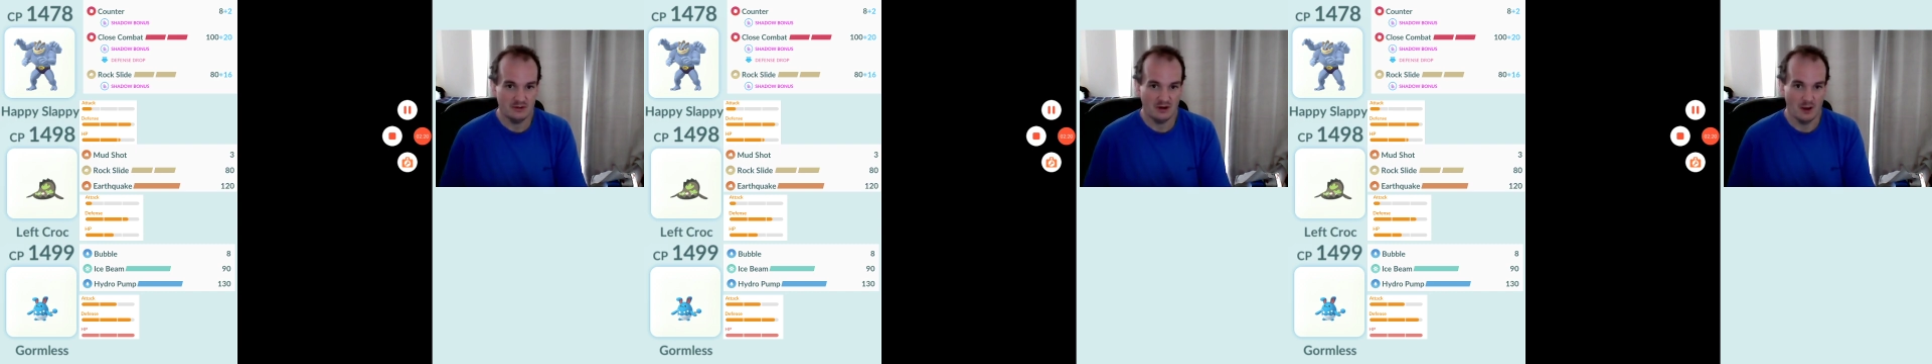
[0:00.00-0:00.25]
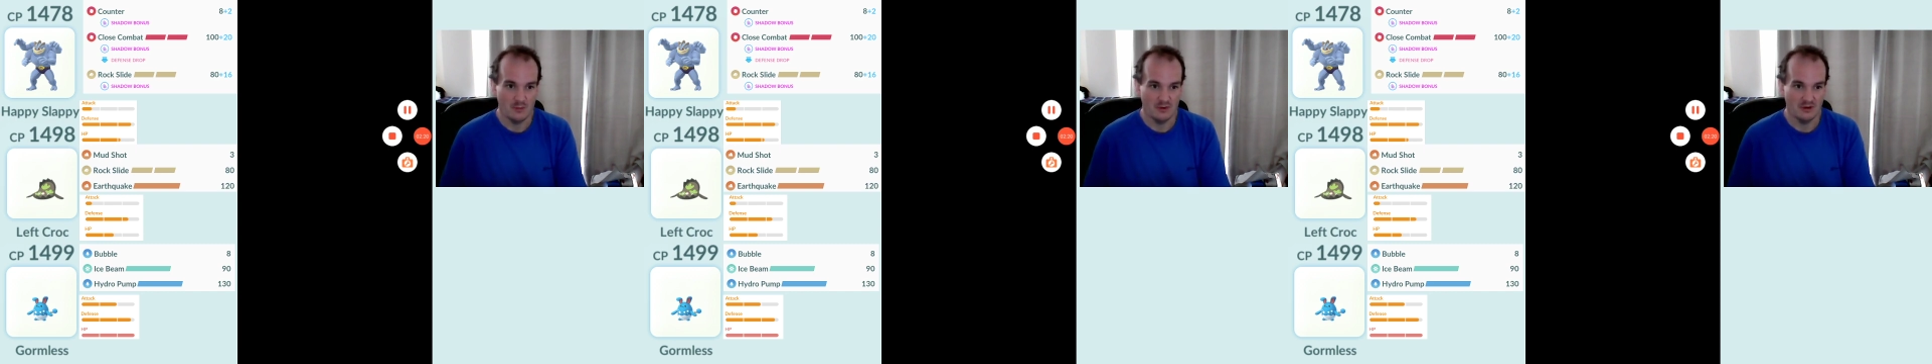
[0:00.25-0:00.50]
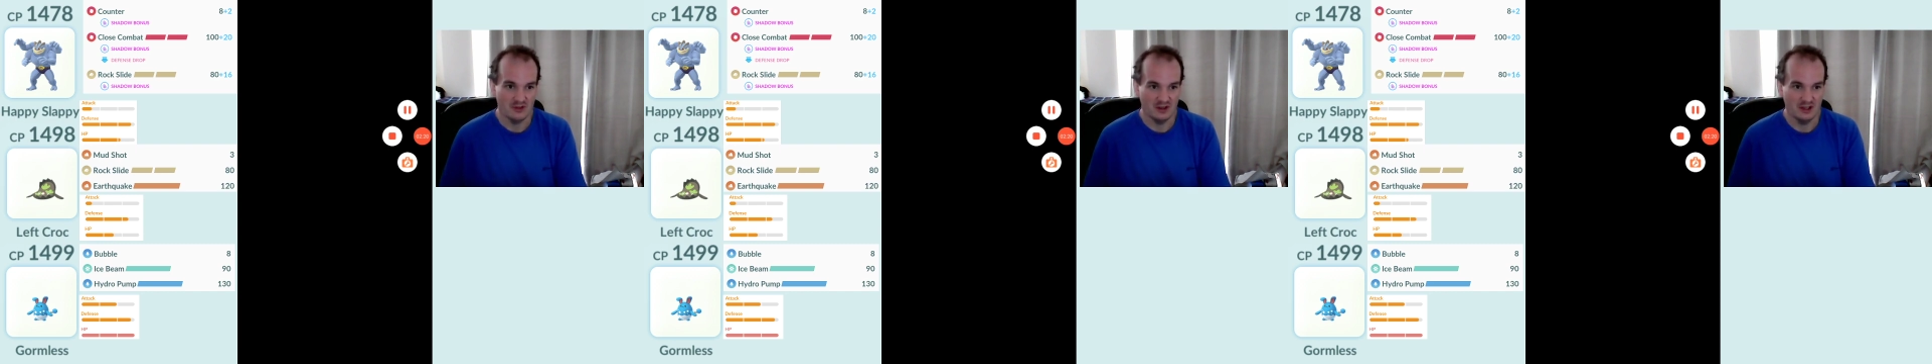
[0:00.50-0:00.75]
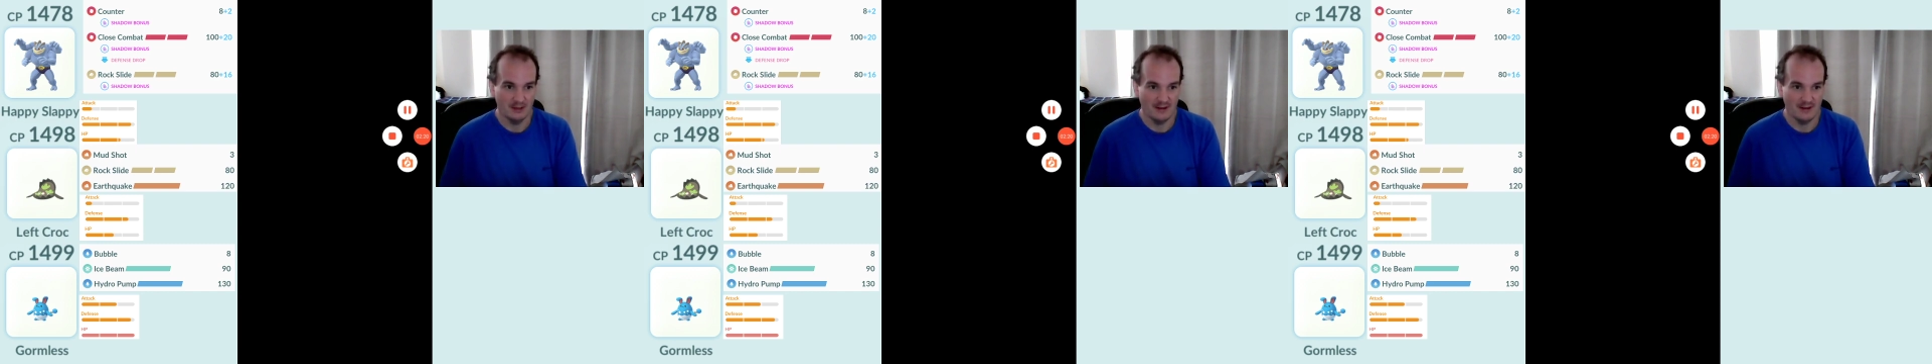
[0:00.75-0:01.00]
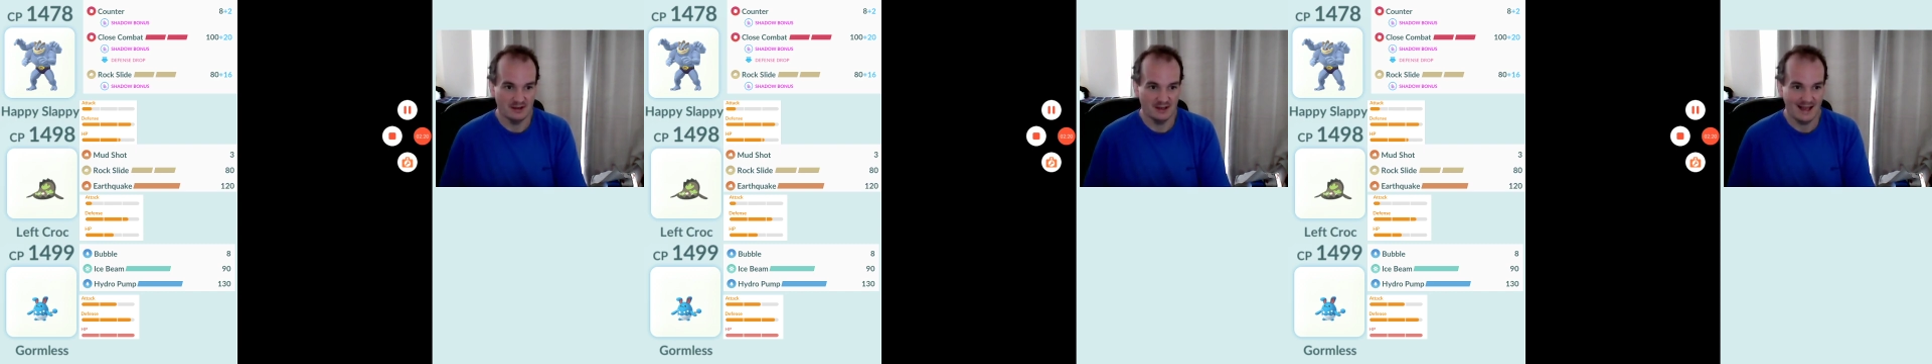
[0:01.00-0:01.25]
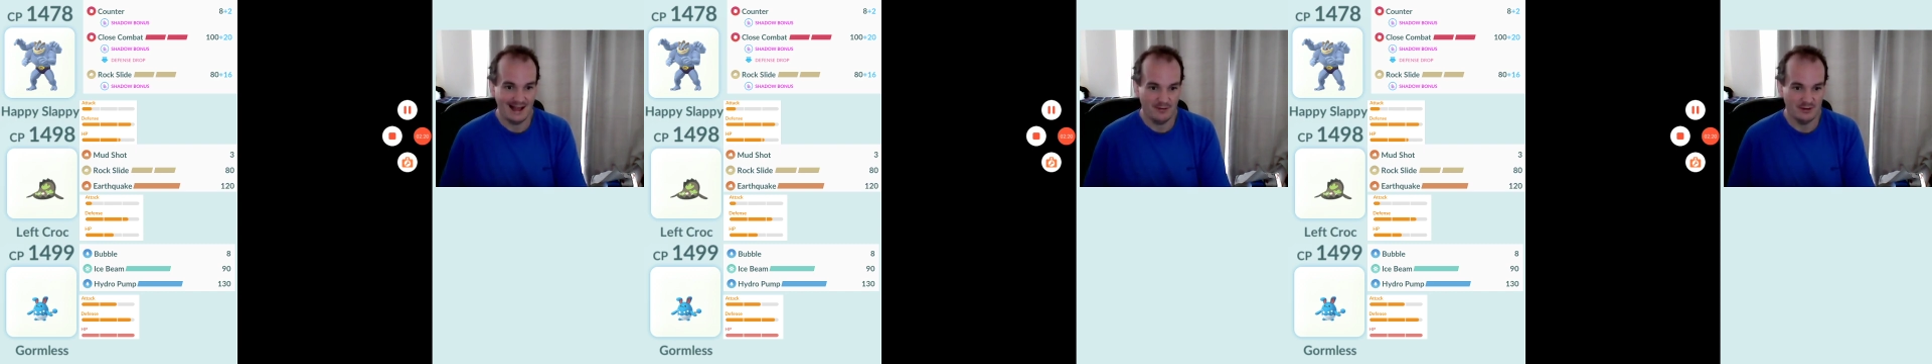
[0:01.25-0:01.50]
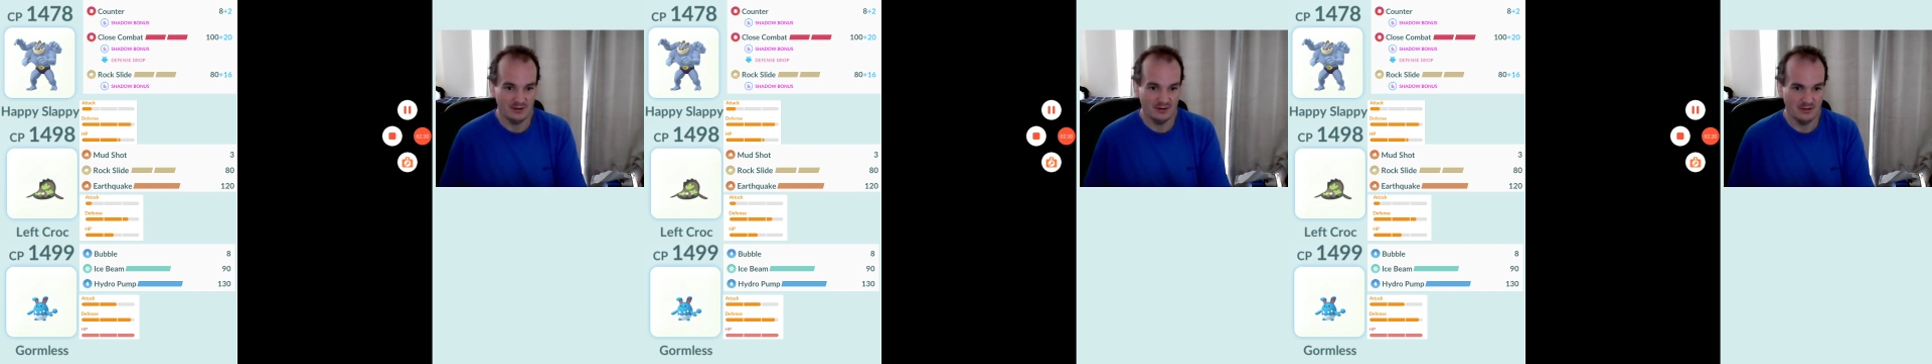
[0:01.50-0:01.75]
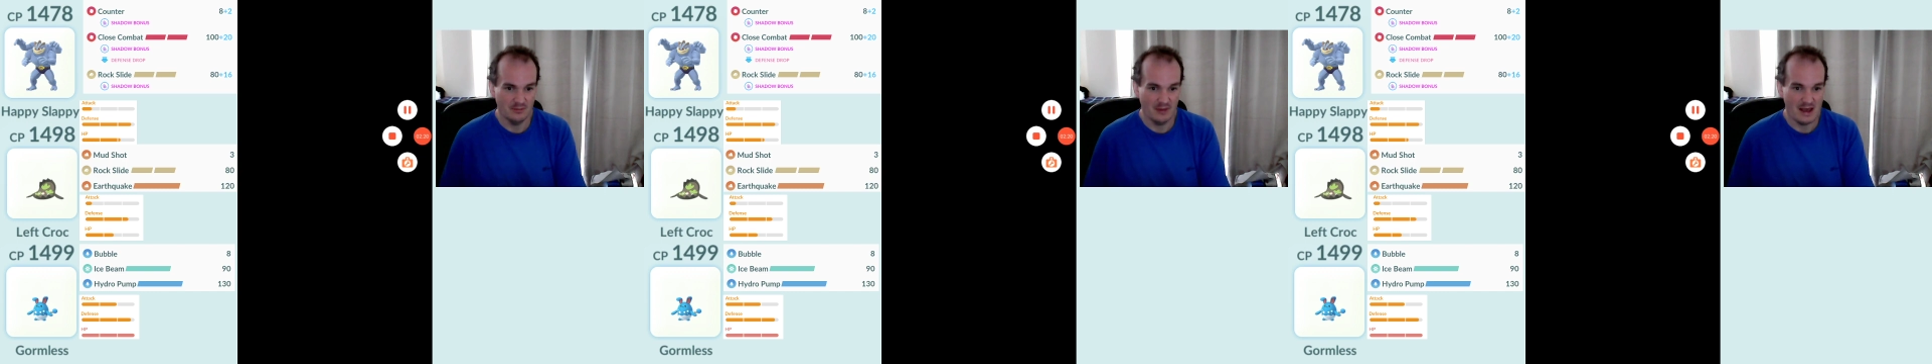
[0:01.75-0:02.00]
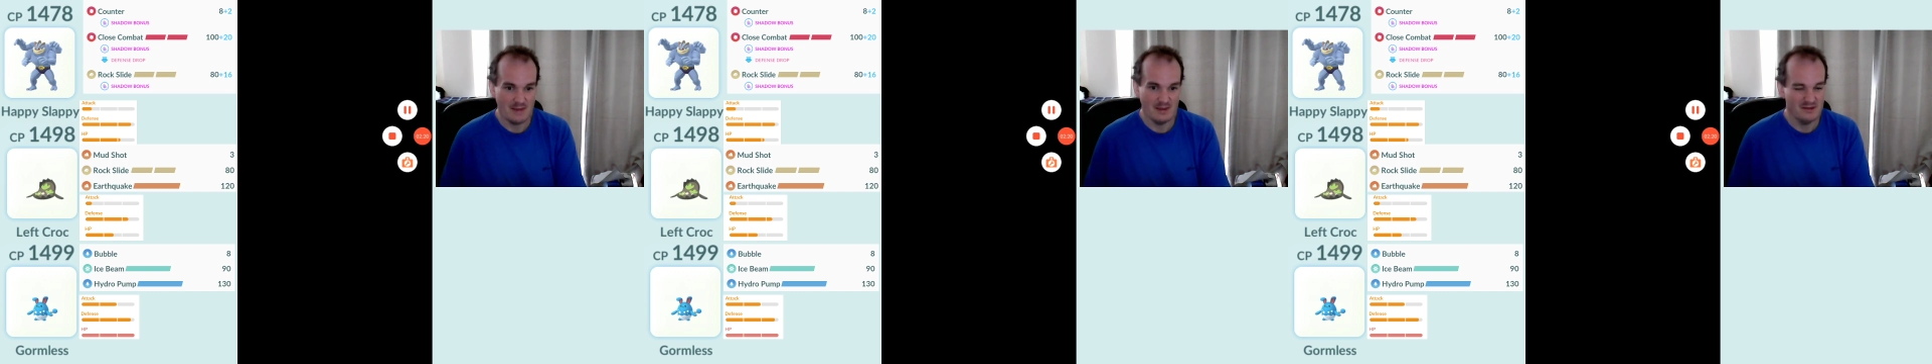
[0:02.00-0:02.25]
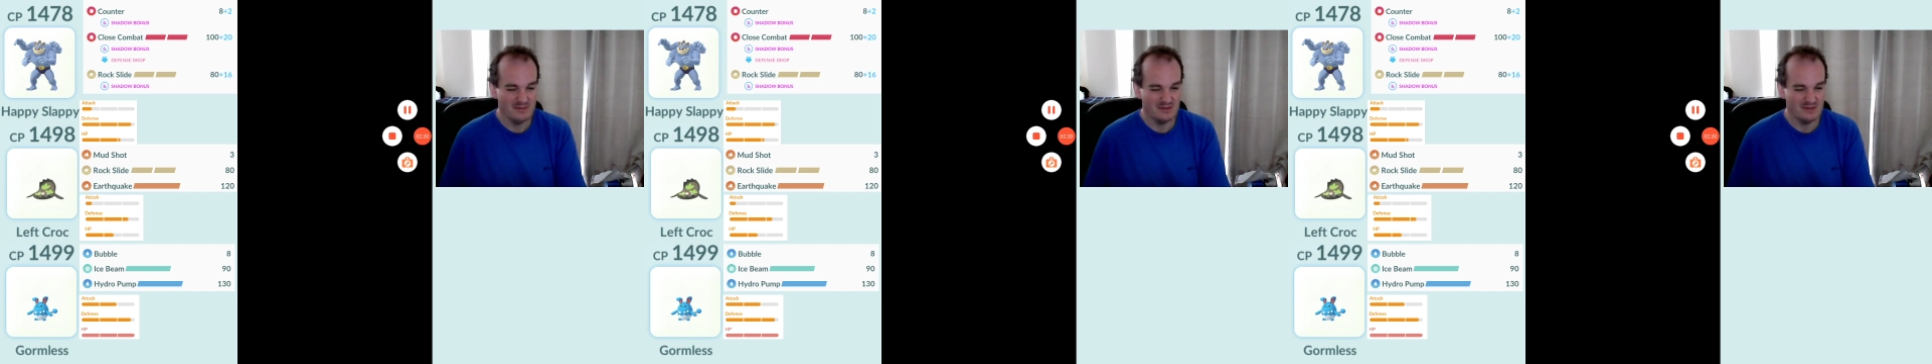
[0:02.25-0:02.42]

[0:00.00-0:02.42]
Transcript: Hope you're thinking about it now, and you maybe